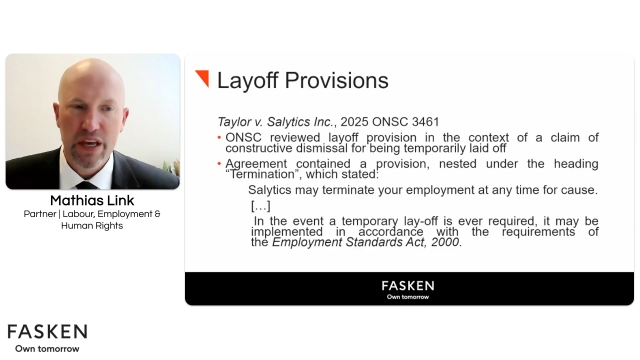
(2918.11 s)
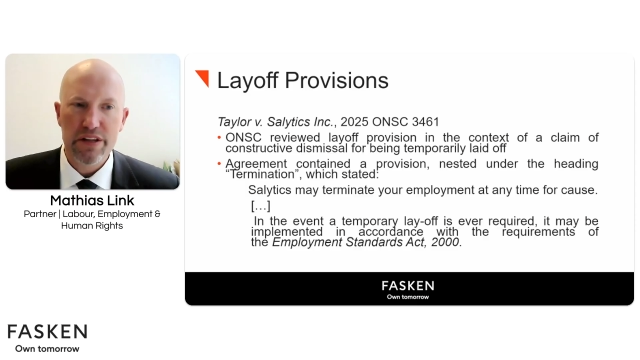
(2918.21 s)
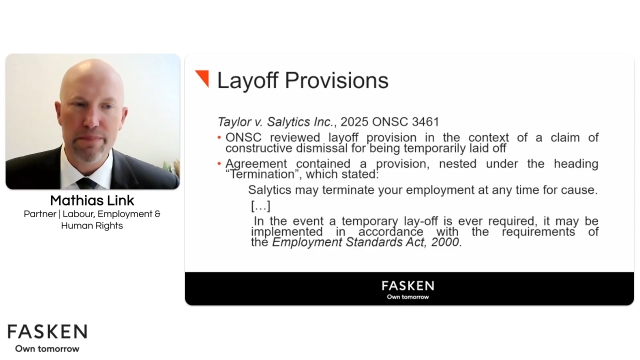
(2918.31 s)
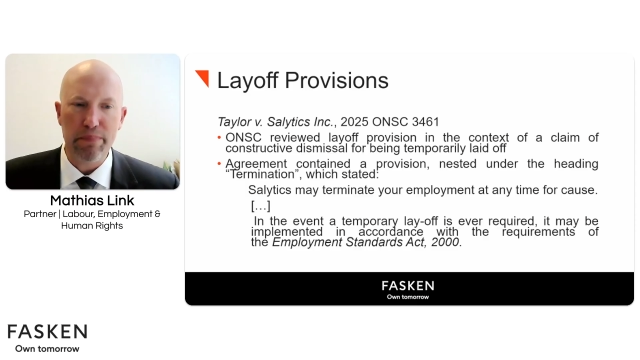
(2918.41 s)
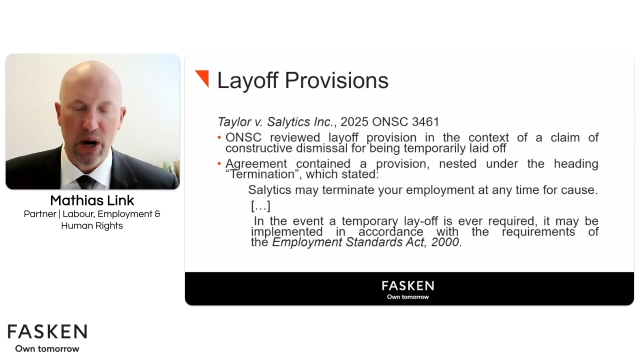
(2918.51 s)

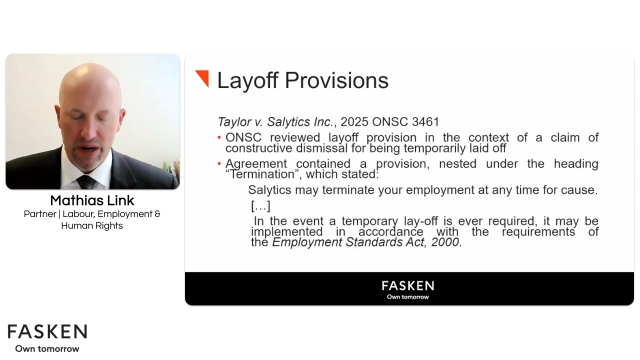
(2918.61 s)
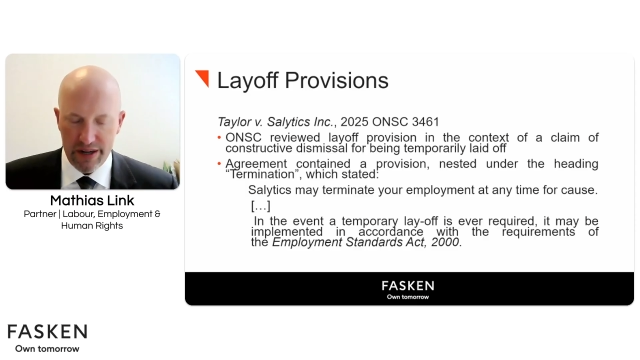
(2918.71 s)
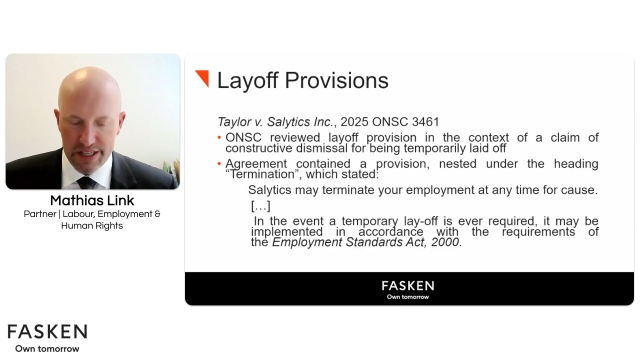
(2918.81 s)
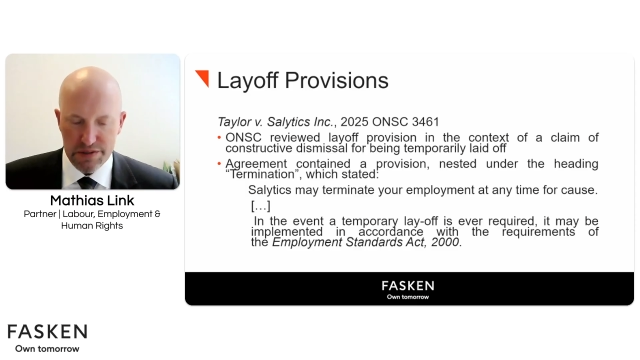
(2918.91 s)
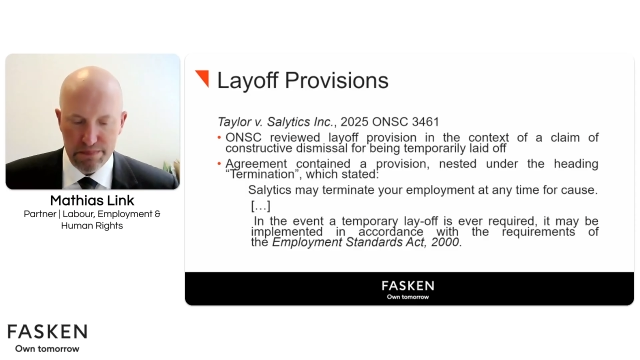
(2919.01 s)
The
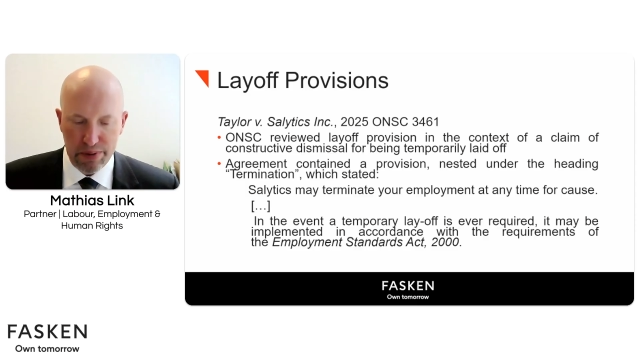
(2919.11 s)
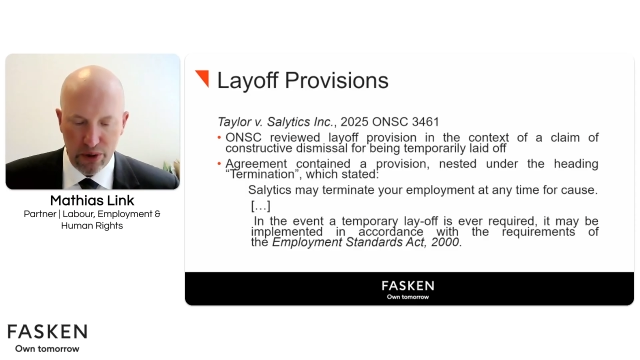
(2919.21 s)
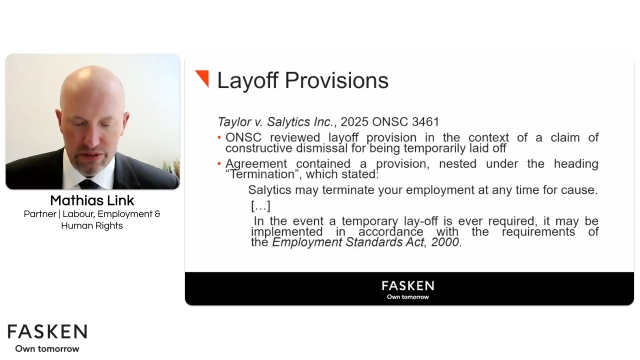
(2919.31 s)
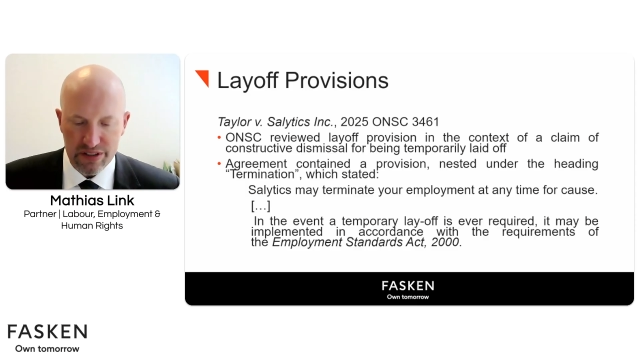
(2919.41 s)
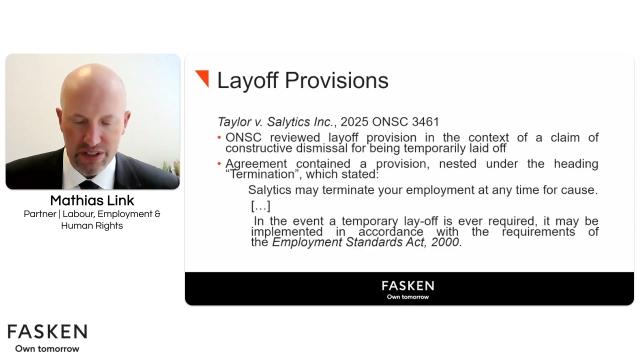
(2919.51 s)
parties
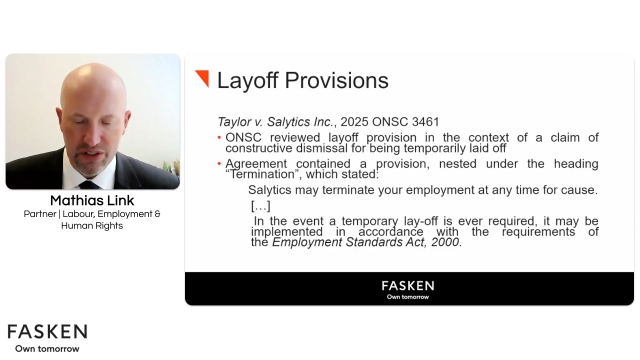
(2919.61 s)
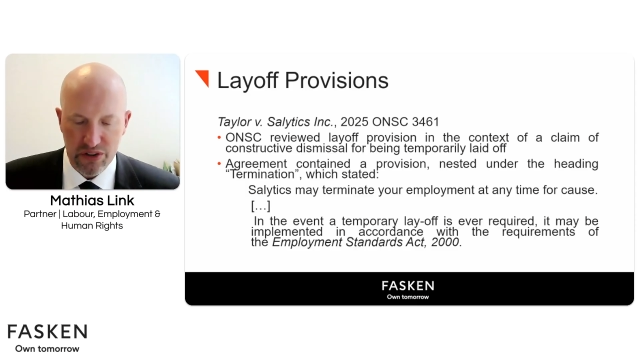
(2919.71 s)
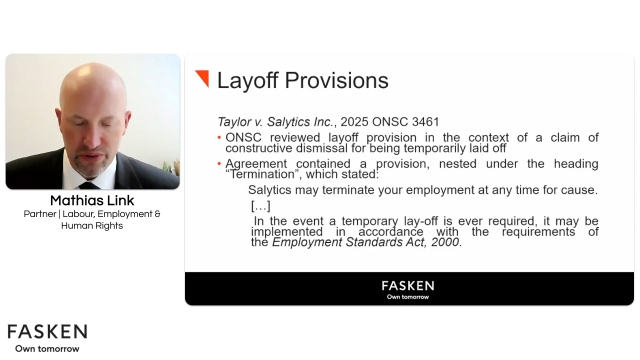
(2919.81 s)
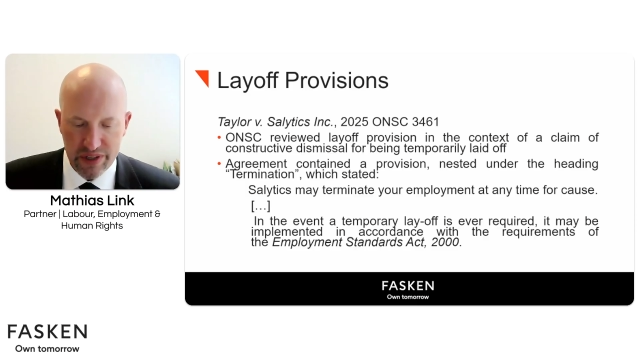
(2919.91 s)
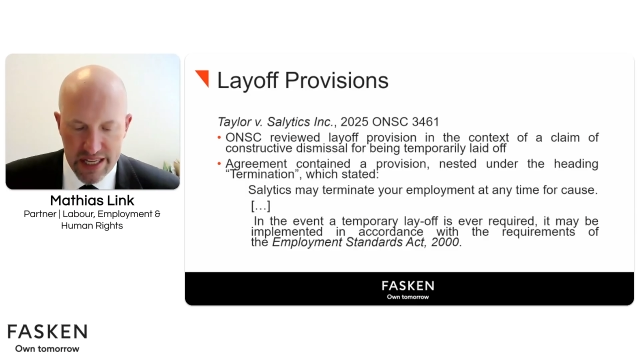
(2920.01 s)
both
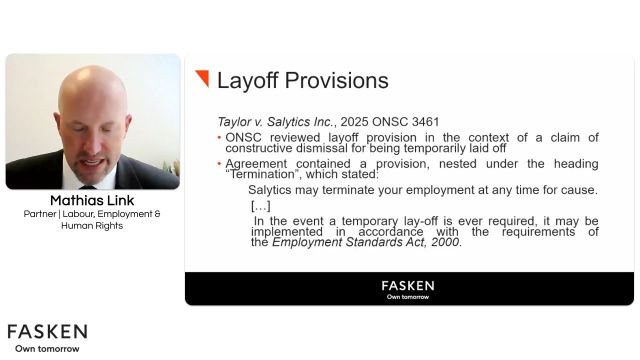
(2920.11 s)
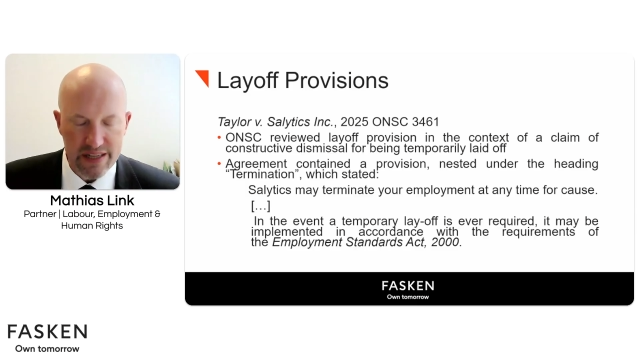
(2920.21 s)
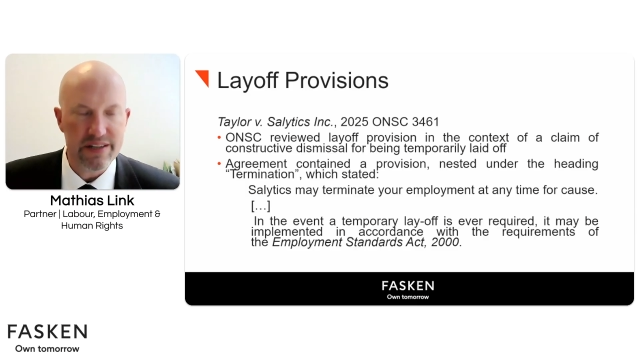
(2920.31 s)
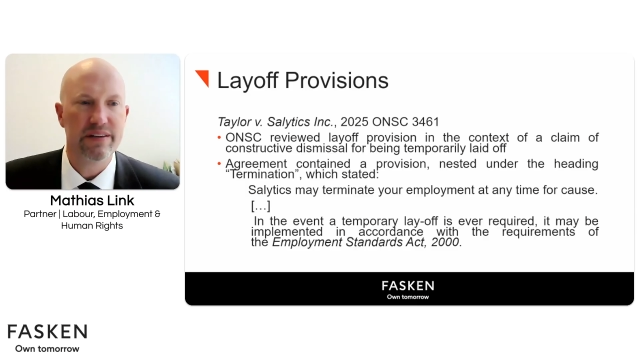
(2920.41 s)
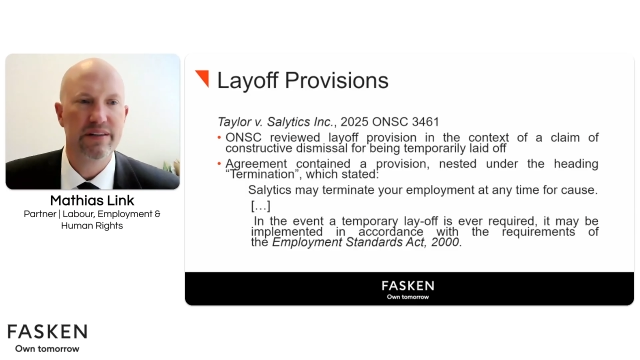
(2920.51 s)

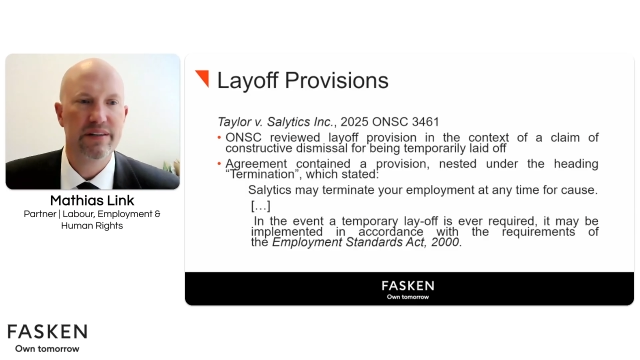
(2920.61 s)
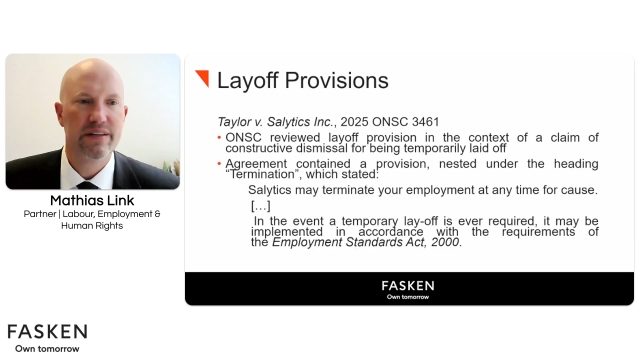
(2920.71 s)
agreed